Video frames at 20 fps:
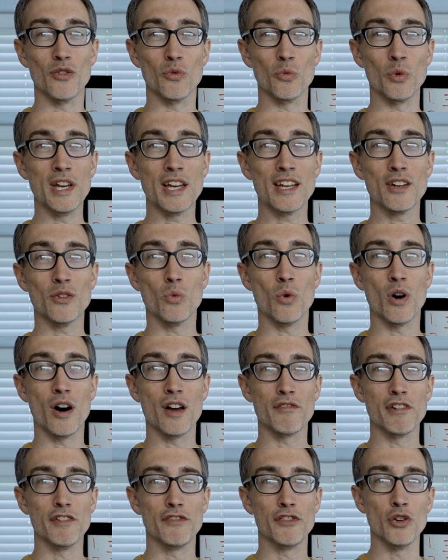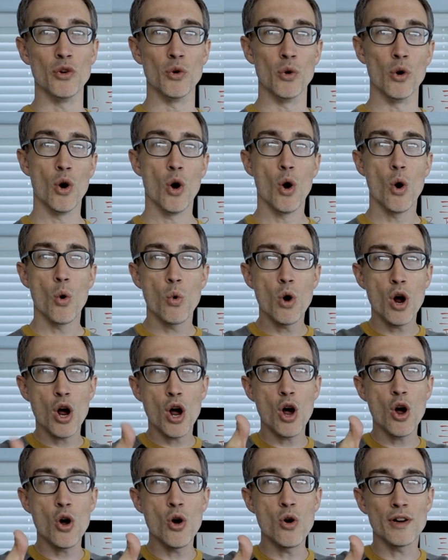week 1 review.
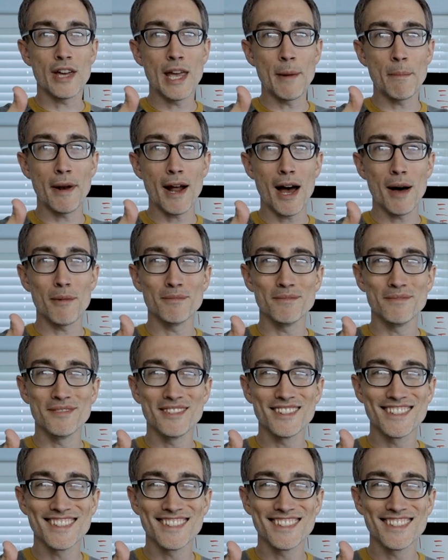Woohoo! Keep it up.